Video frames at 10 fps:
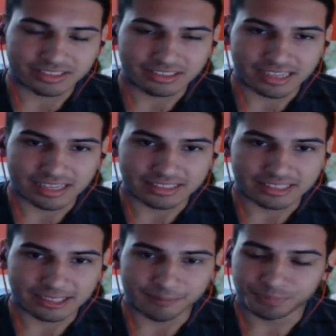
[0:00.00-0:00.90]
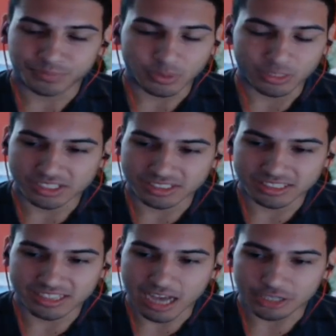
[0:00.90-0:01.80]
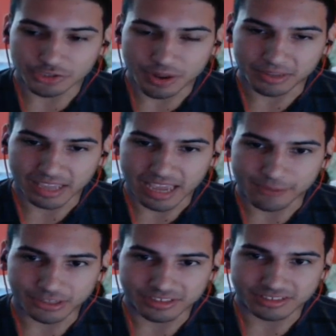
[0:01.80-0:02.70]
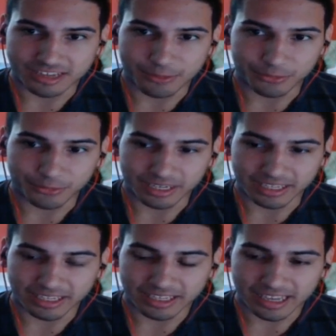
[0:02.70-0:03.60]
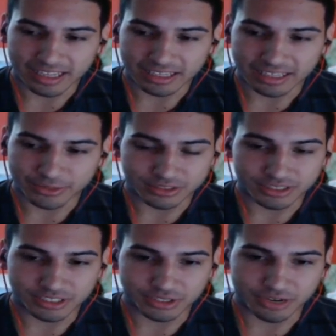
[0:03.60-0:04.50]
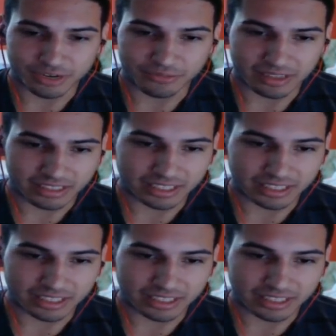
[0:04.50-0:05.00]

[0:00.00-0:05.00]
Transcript: And we just did not drop a game. We just kept winning, and it was such a great feeling.